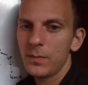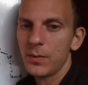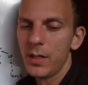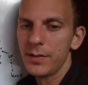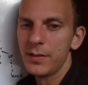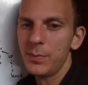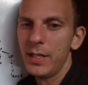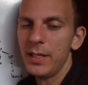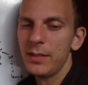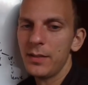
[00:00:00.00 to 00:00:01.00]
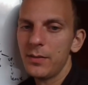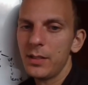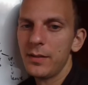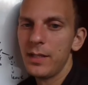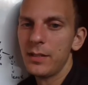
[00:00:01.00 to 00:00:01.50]
Ross is being
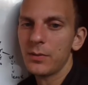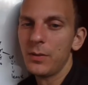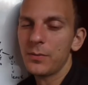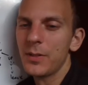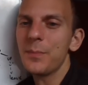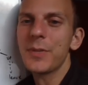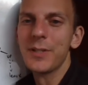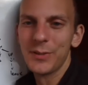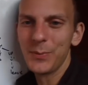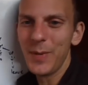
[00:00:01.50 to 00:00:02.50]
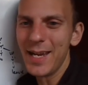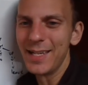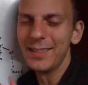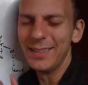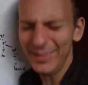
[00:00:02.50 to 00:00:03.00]
given a theta role from
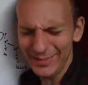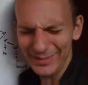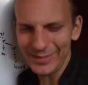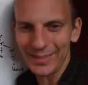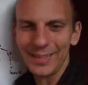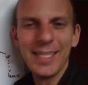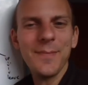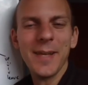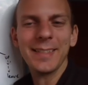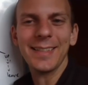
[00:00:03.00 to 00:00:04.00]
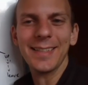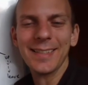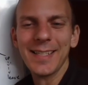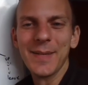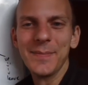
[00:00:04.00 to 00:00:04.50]
persuade. Oh, I keep messing
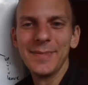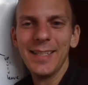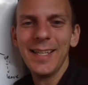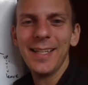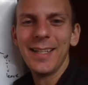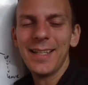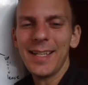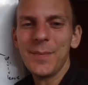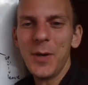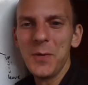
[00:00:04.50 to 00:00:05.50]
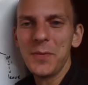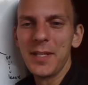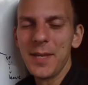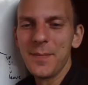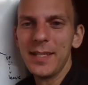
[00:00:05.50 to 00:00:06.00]
this up. Um,
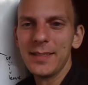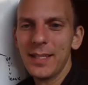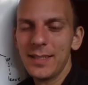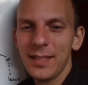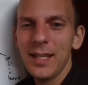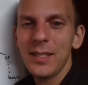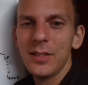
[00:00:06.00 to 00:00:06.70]
hopefully that makes sense.